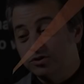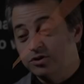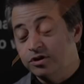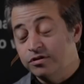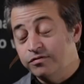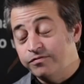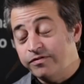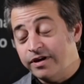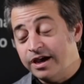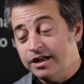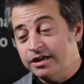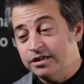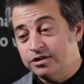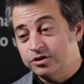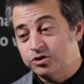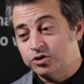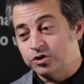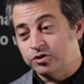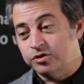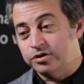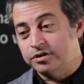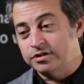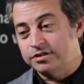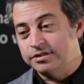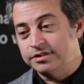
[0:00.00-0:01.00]
So the final
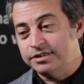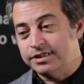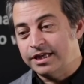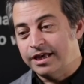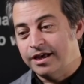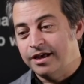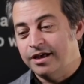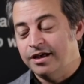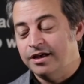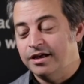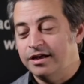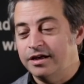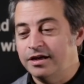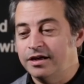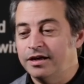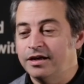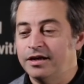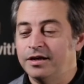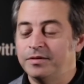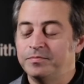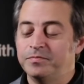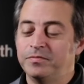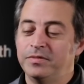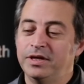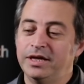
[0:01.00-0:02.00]
choice
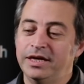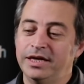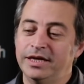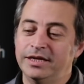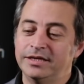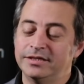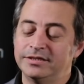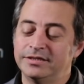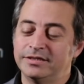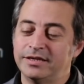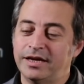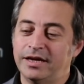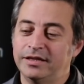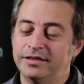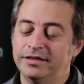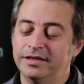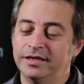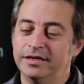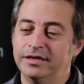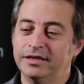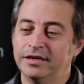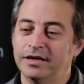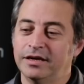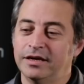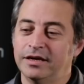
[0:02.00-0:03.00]
um, is, I think,